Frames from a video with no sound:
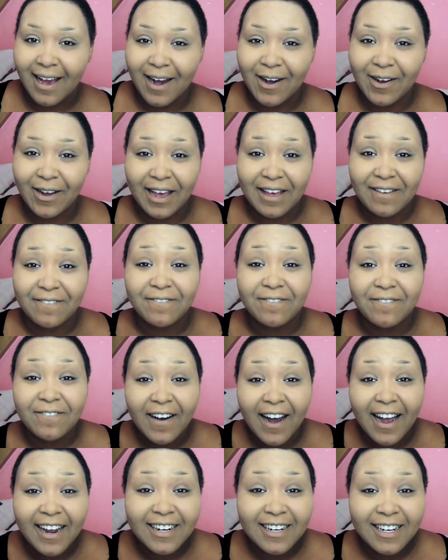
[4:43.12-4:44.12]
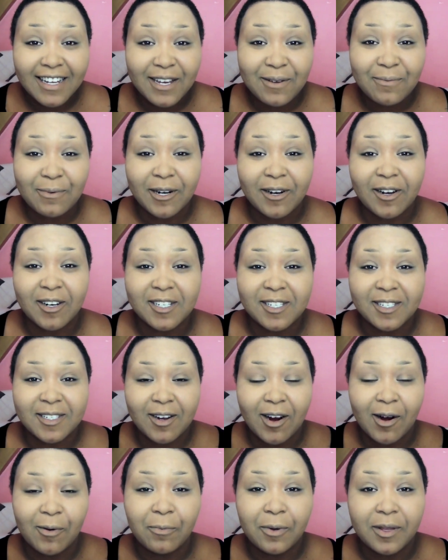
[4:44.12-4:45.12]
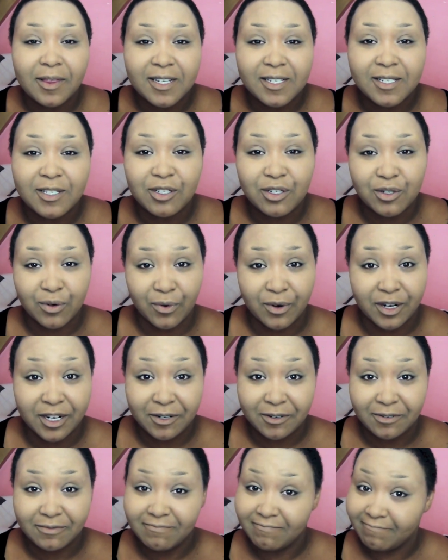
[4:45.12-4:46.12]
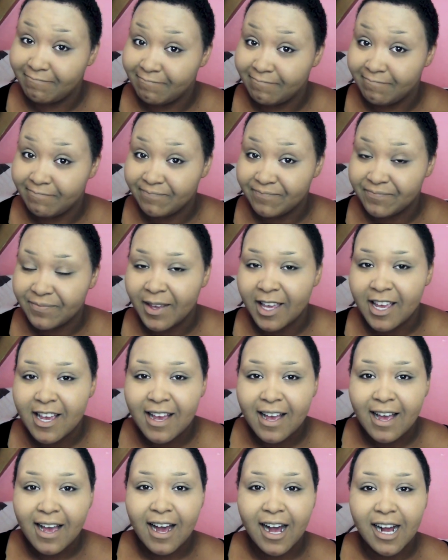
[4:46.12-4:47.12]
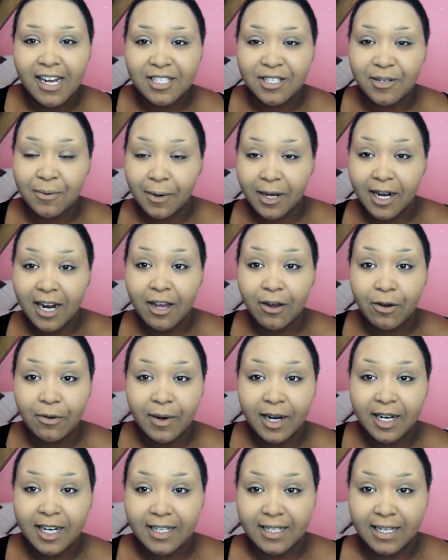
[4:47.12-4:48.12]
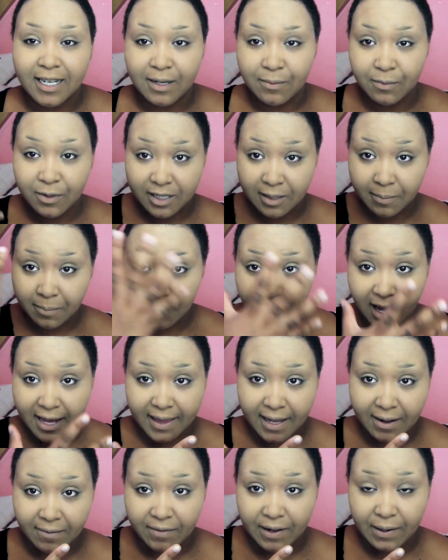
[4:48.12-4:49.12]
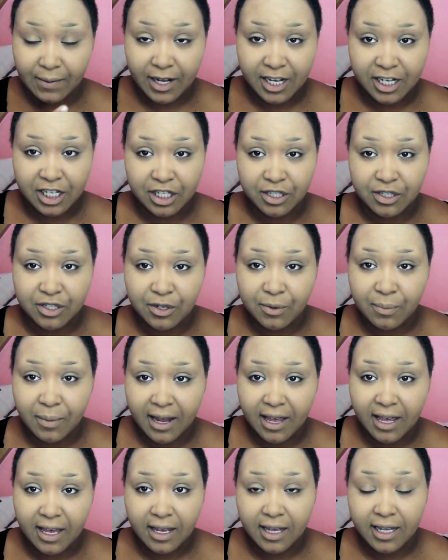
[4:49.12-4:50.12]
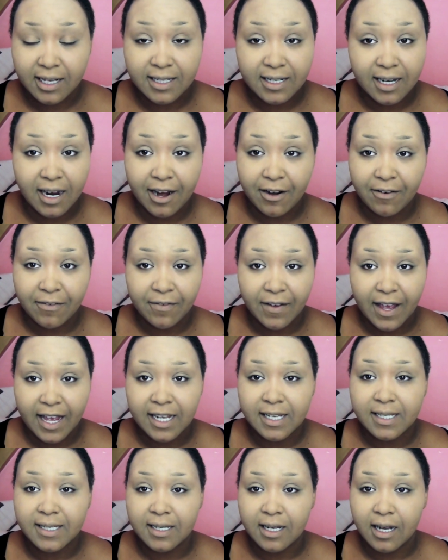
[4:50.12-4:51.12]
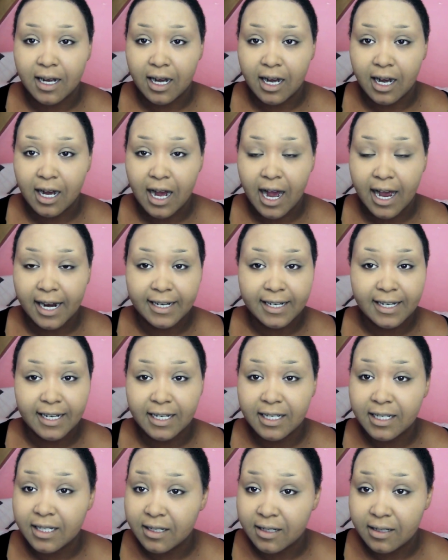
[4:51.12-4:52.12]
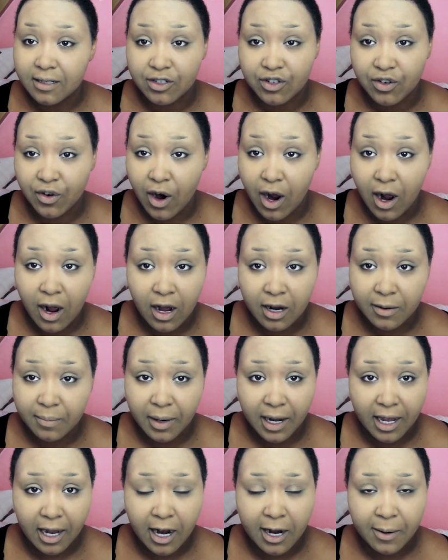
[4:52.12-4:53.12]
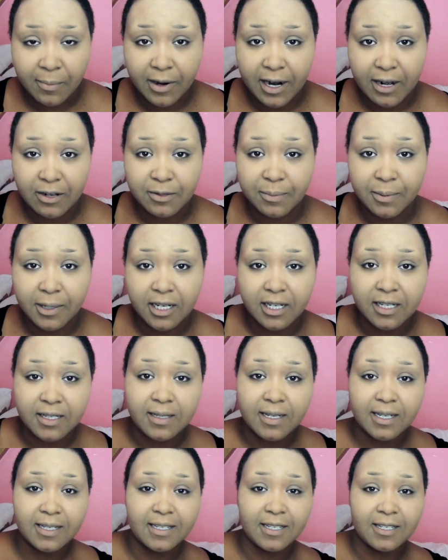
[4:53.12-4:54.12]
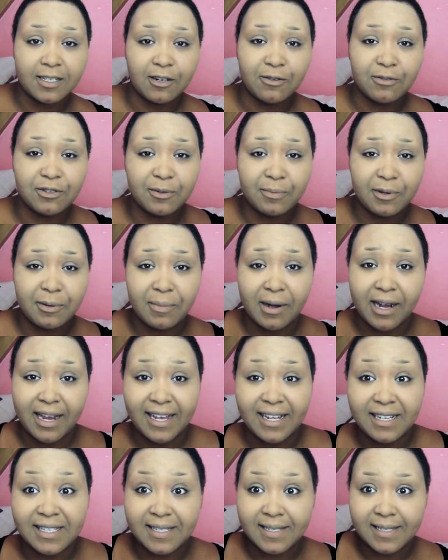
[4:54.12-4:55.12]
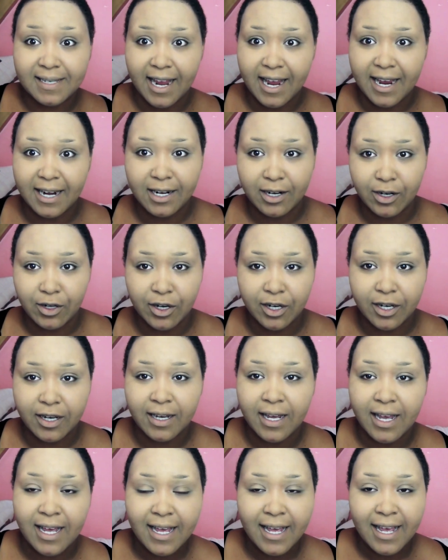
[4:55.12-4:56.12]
Okay, finally we're going to start with this tutorial. Uh, so what I already did was apply that foundation to my entire face. Uh, I didn't draw on my eyebrows because this is going to be my insane look